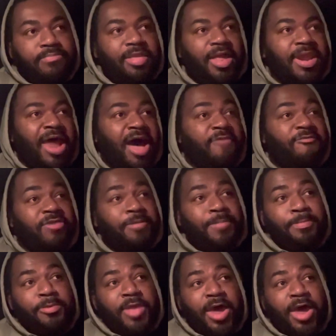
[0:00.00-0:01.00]
Now, for the
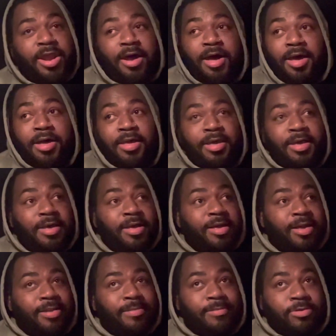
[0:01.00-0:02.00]
people that are
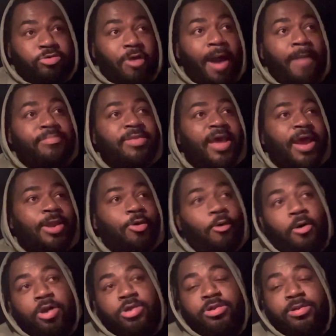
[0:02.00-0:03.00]
drop dead
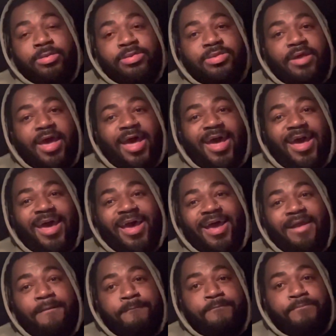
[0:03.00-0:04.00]
gorgeous
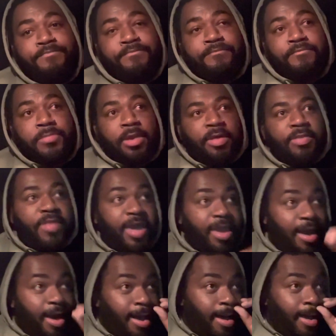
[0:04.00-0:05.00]
and
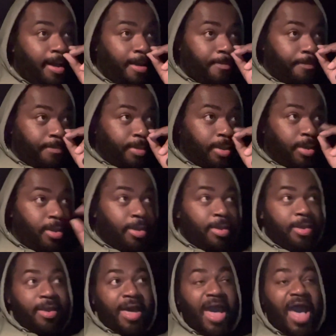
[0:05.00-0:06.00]
they, um,
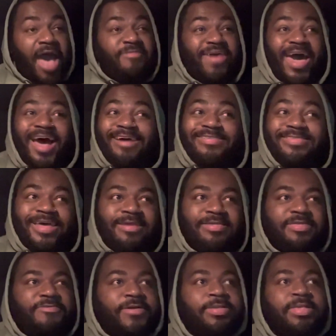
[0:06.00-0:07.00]
have
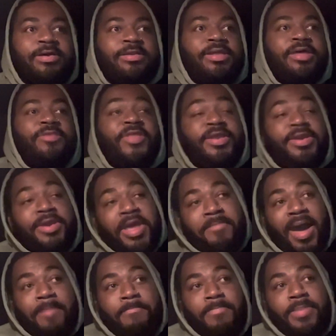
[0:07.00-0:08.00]
assets physically, then they
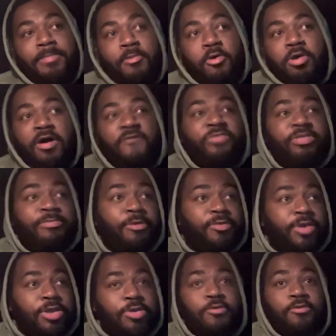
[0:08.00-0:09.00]
might be more comfortable
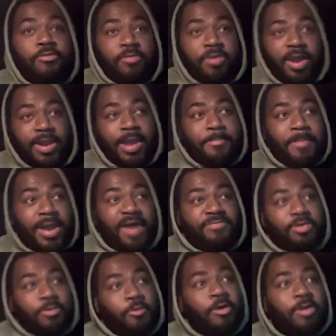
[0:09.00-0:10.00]
than you and they might
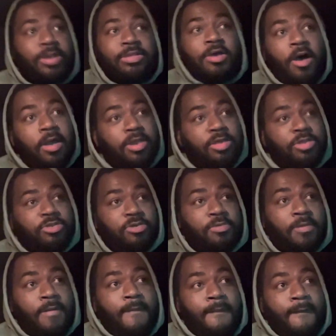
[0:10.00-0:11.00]
have to work as hard as you.
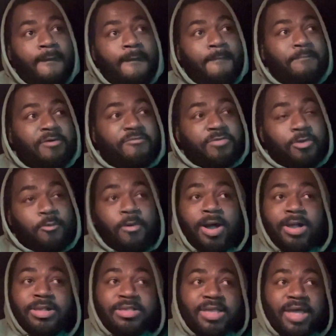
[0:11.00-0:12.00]
But for the
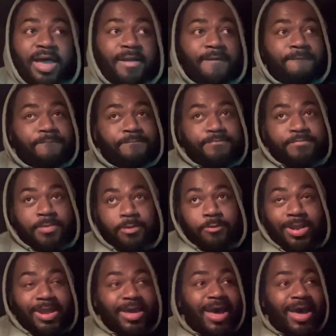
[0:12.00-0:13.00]
ones that
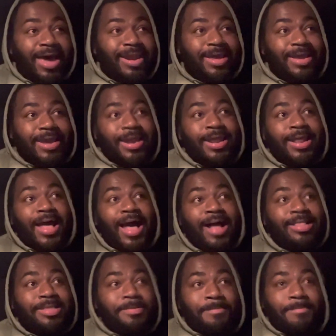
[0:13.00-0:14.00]
really got to get it
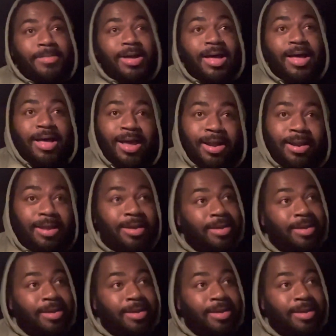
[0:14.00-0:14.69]
out the mud,